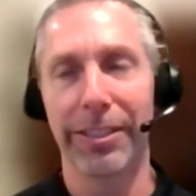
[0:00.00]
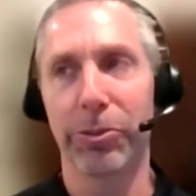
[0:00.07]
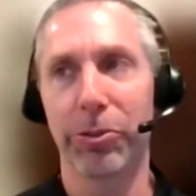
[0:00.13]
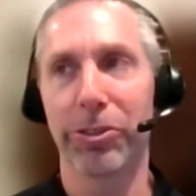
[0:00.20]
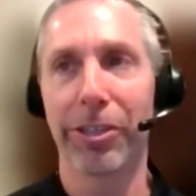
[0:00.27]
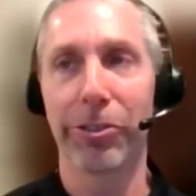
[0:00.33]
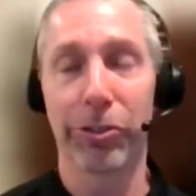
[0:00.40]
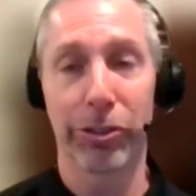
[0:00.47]
this
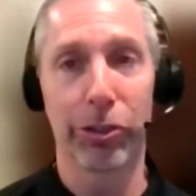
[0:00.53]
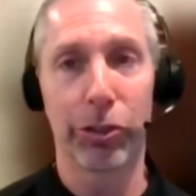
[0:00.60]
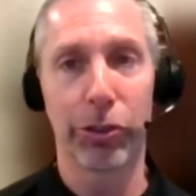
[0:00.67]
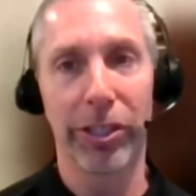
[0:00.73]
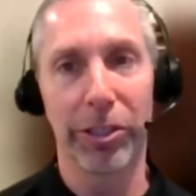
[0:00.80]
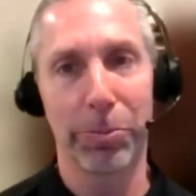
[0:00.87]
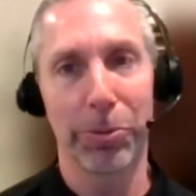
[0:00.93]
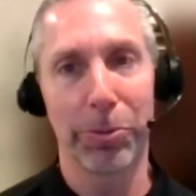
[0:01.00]
was on the
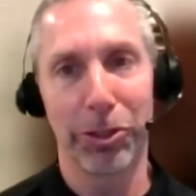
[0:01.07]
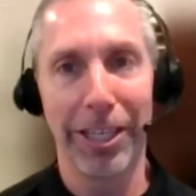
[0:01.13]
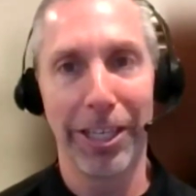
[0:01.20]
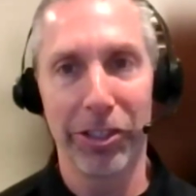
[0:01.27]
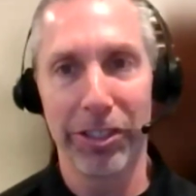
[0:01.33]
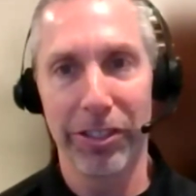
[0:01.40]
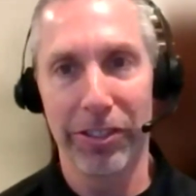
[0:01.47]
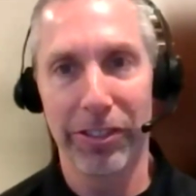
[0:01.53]

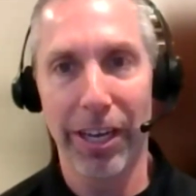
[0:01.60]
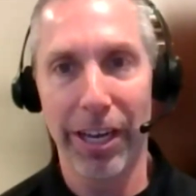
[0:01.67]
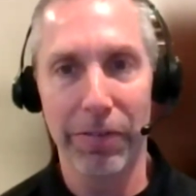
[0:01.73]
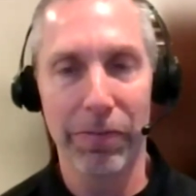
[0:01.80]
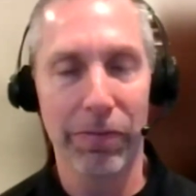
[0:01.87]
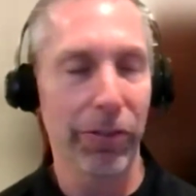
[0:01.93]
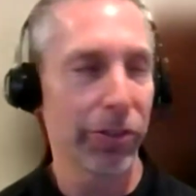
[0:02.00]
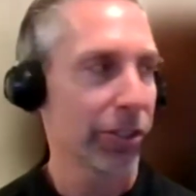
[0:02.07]
transportation
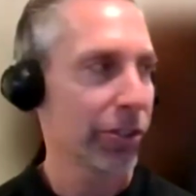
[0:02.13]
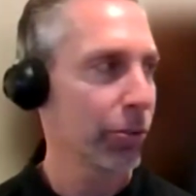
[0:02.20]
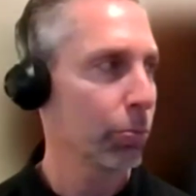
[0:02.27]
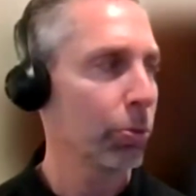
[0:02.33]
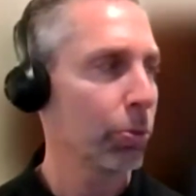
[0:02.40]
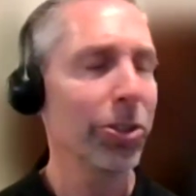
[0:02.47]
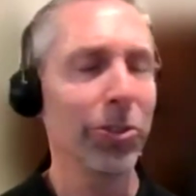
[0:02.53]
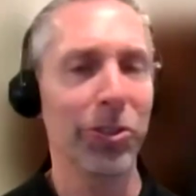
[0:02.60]
side first. I said,
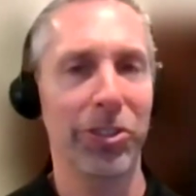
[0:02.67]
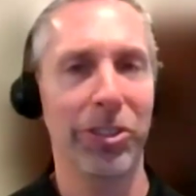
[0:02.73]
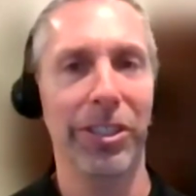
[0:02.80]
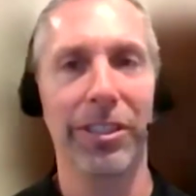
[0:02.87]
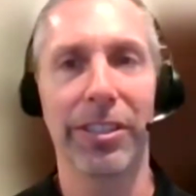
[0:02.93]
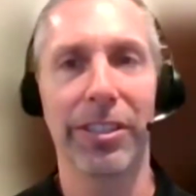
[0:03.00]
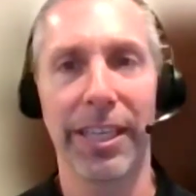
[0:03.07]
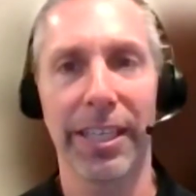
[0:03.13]
where do you
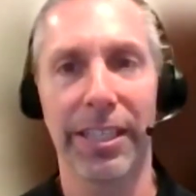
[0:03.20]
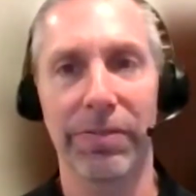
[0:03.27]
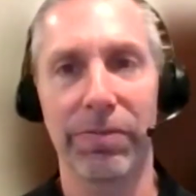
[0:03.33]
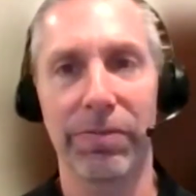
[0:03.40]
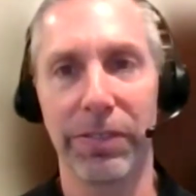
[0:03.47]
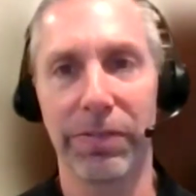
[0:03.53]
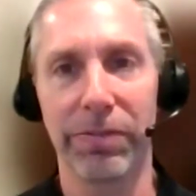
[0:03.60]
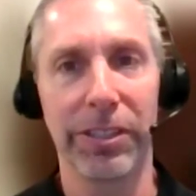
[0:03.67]
see it in the next
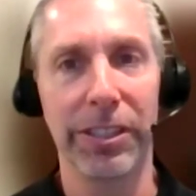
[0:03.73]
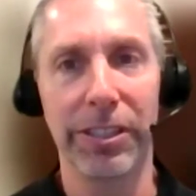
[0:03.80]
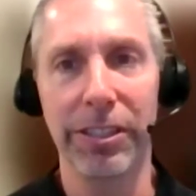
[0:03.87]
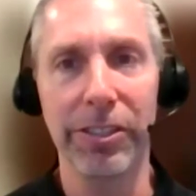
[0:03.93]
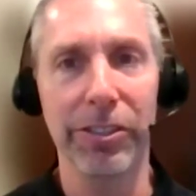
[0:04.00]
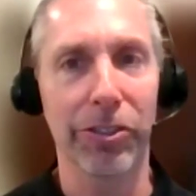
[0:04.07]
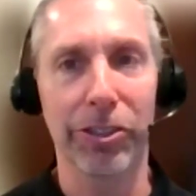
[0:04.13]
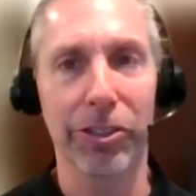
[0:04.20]
15
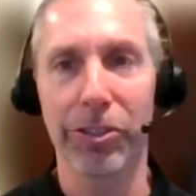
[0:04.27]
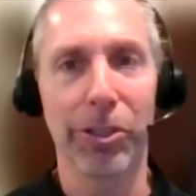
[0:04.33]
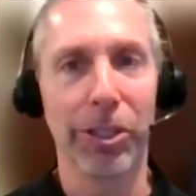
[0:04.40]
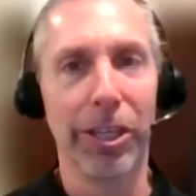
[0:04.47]
years?